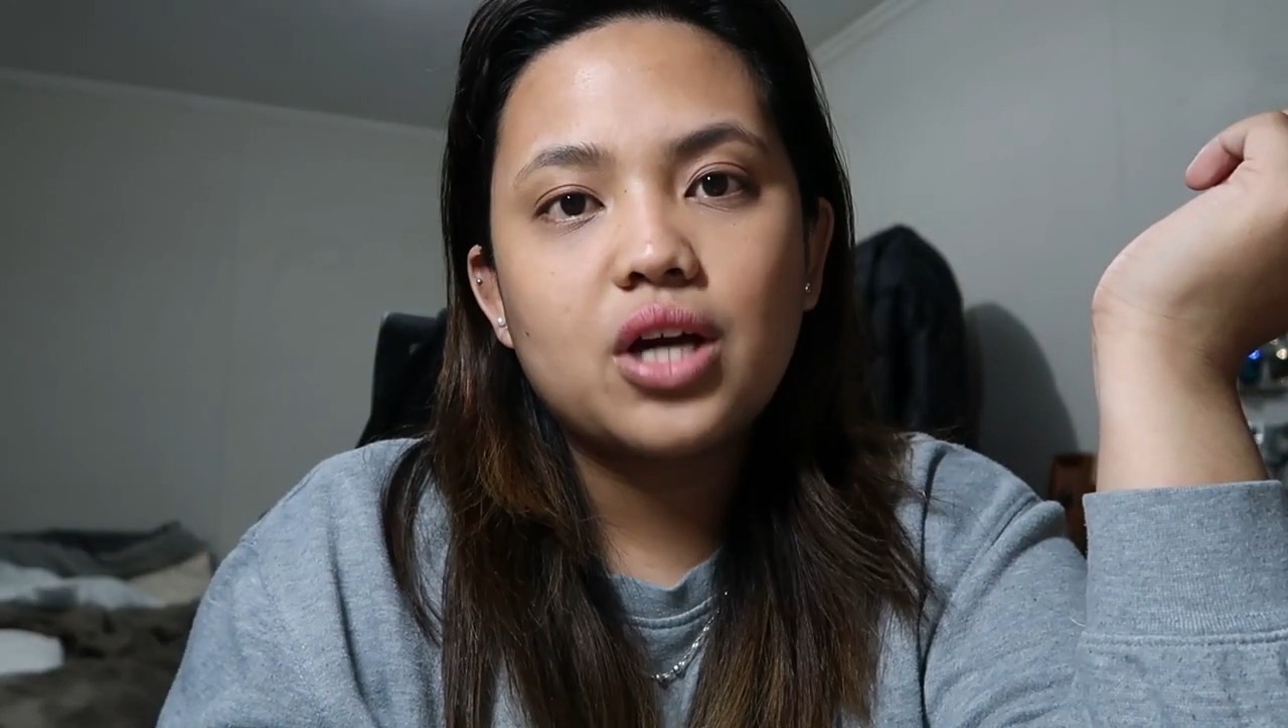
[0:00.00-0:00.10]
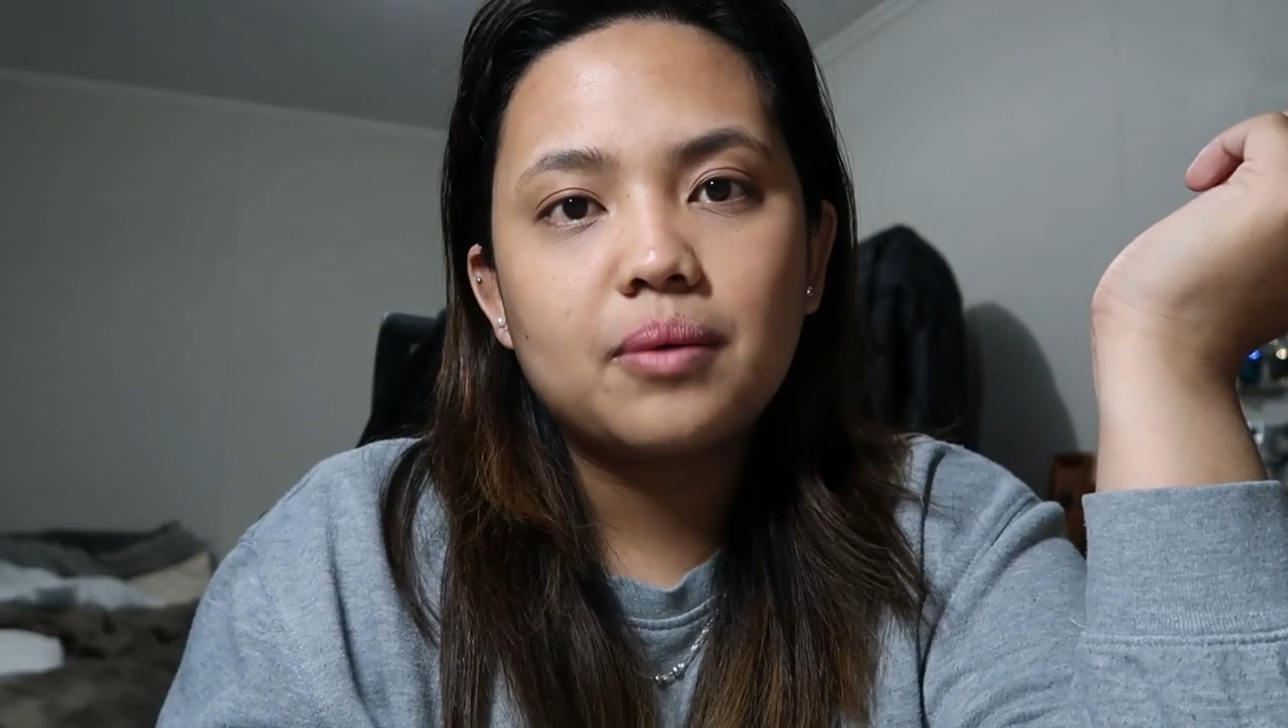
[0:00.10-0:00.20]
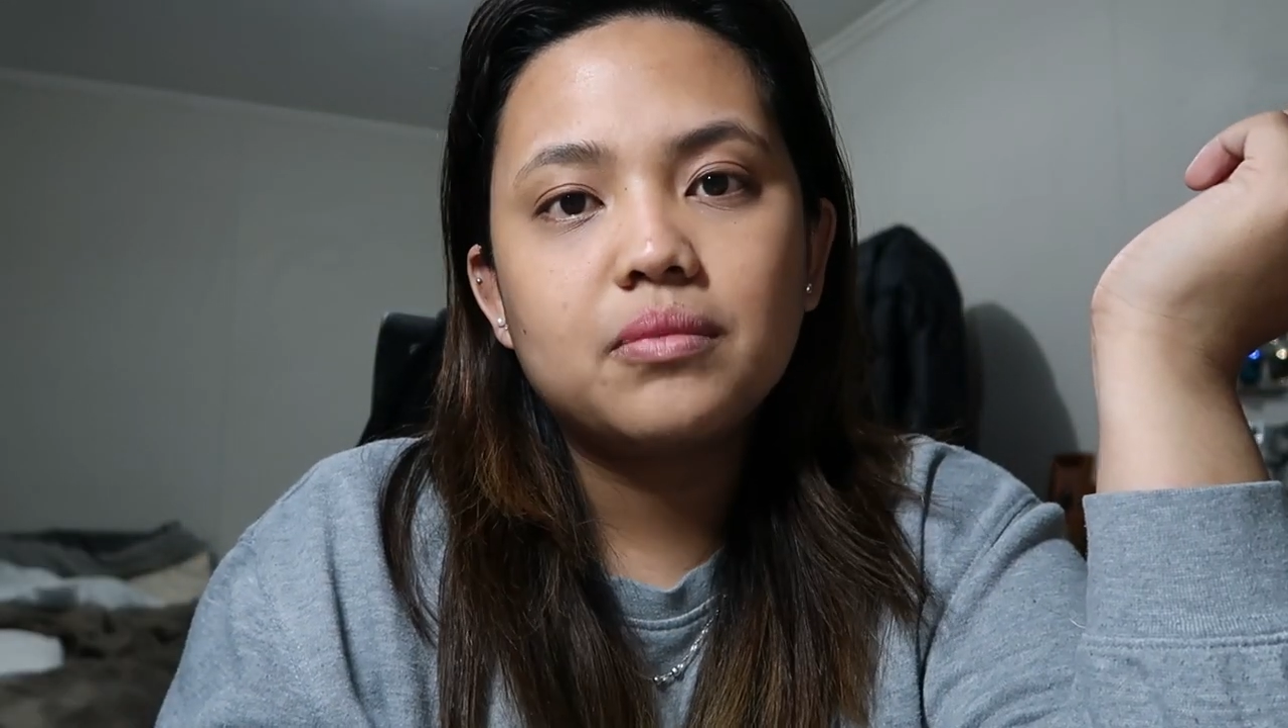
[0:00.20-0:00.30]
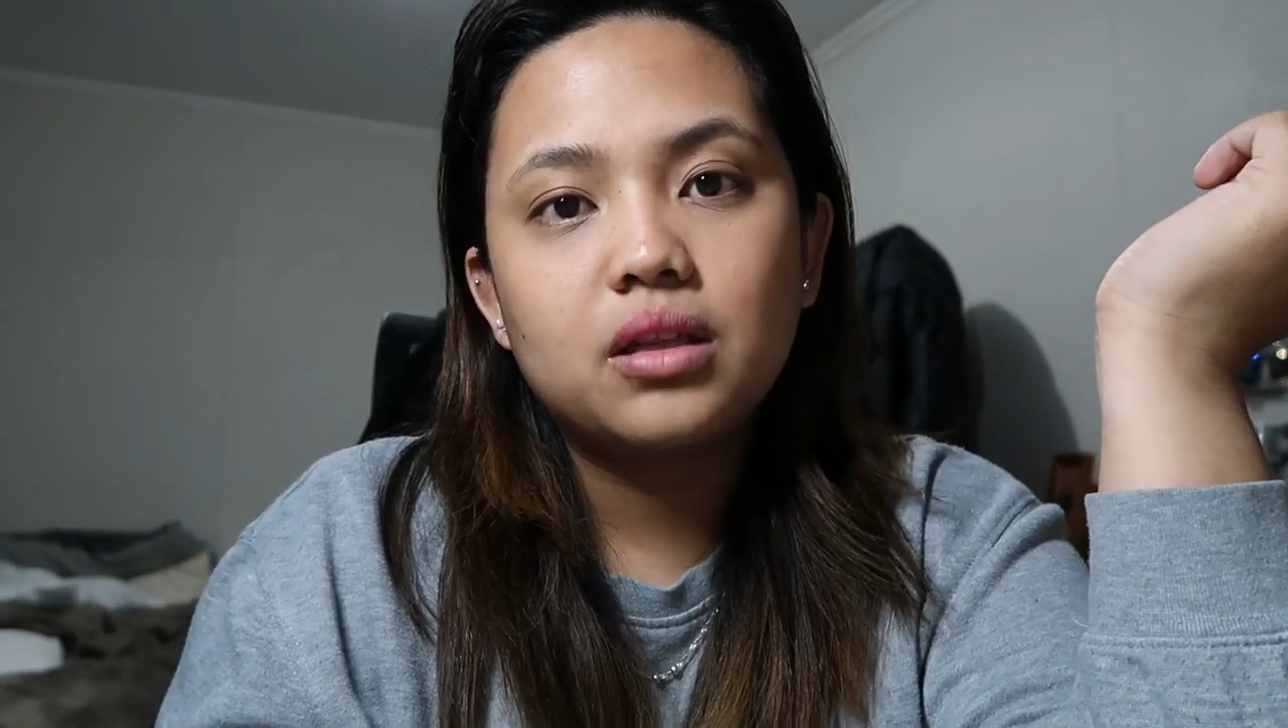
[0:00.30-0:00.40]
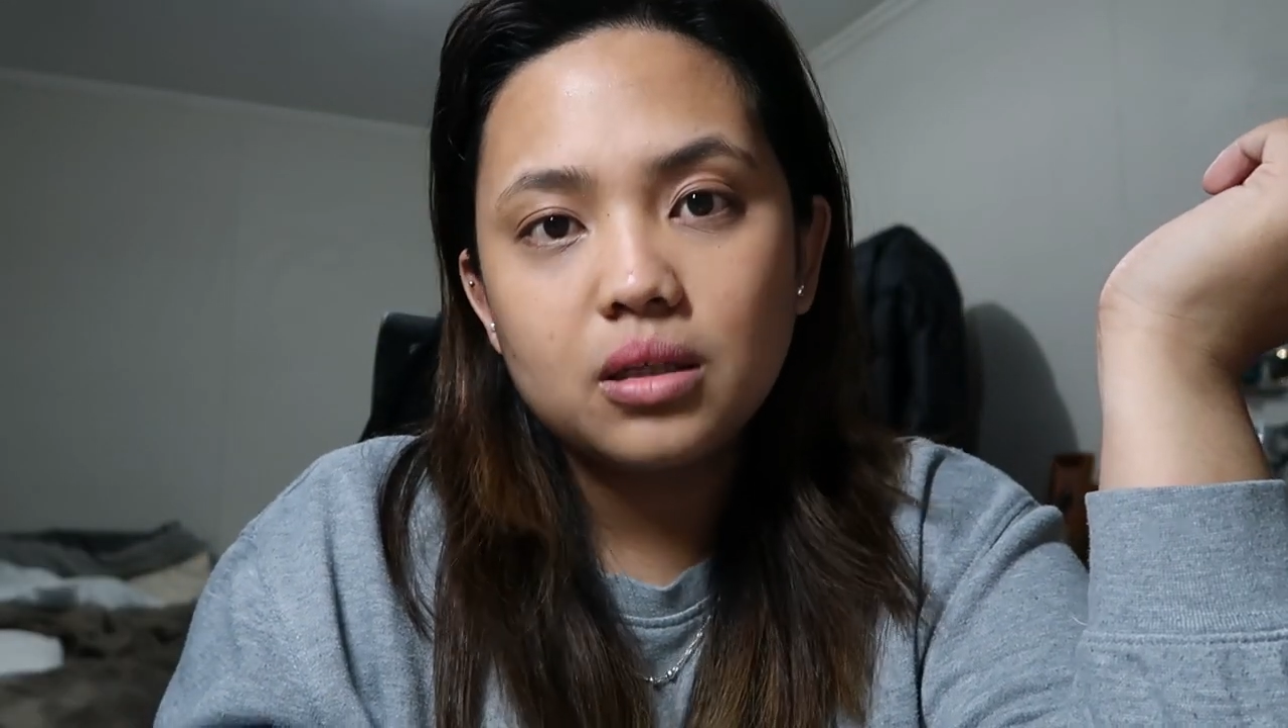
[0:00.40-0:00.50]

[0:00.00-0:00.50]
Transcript: chapped